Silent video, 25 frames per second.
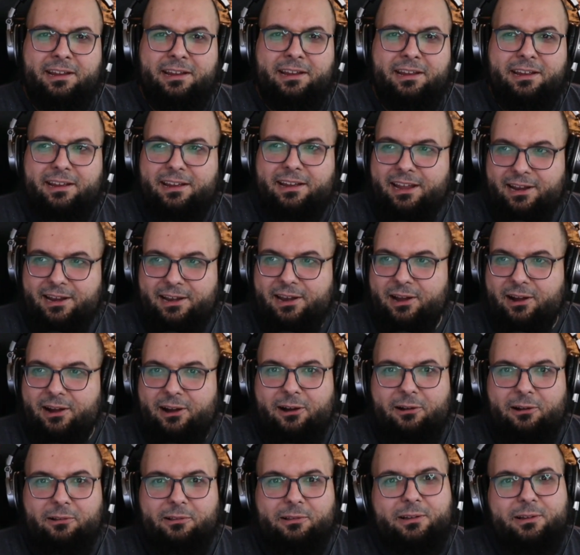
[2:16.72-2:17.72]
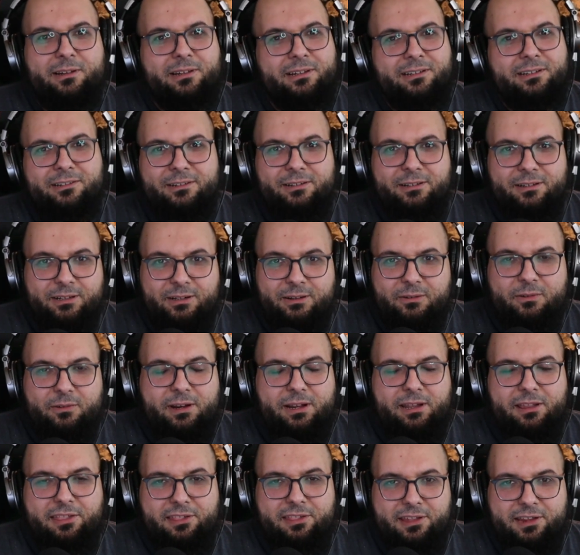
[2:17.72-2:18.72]
and the Hulk. What
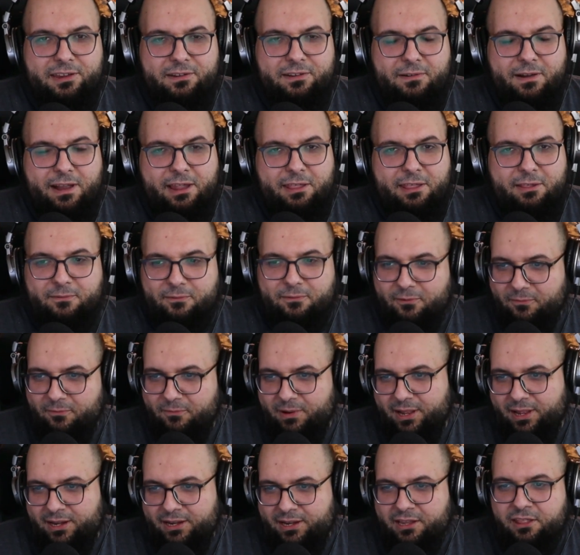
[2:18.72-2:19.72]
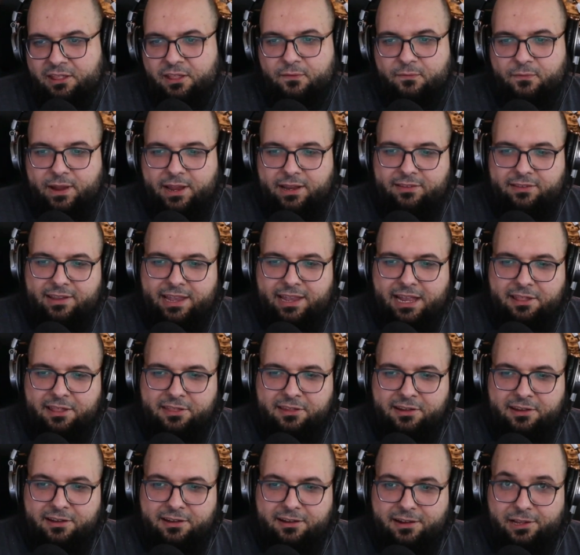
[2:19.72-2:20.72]
else can you ask for, man? This is
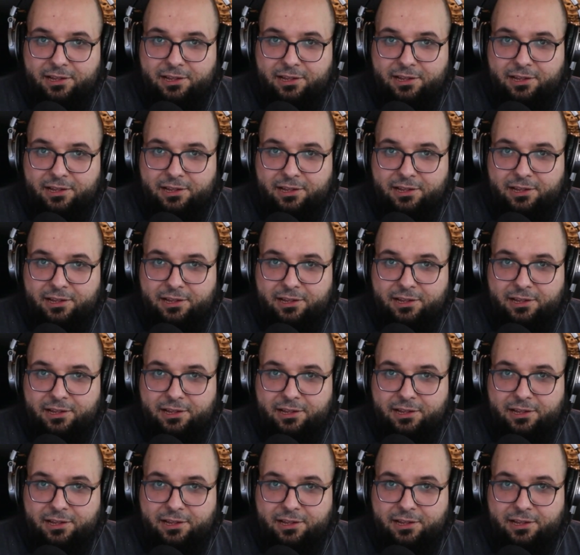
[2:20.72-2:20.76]
fantastic.